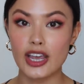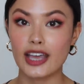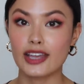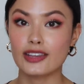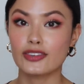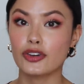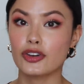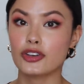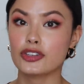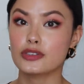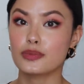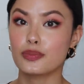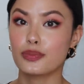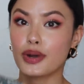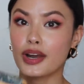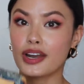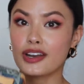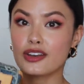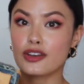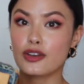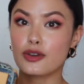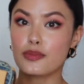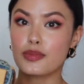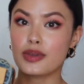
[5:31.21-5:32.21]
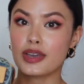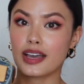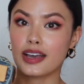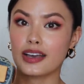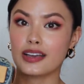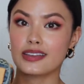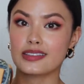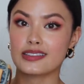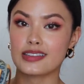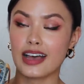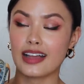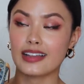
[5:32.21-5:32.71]
It looks brand new
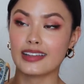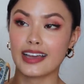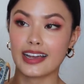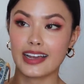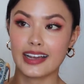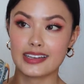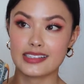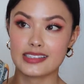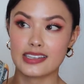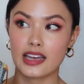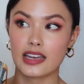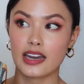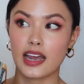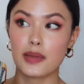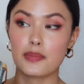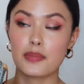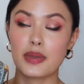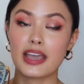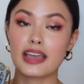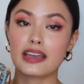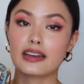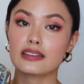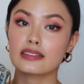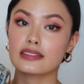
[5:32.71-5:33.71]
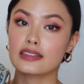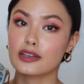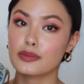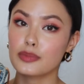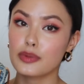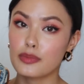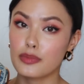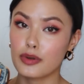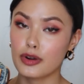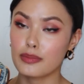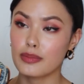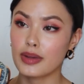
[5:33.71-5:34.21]
because, like I said, I paid a little
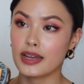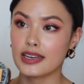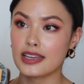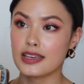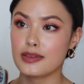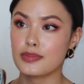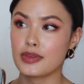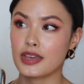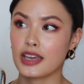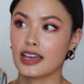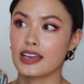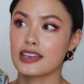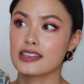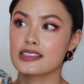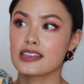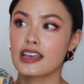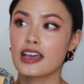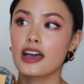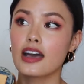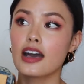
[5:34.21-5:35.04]
bit more money because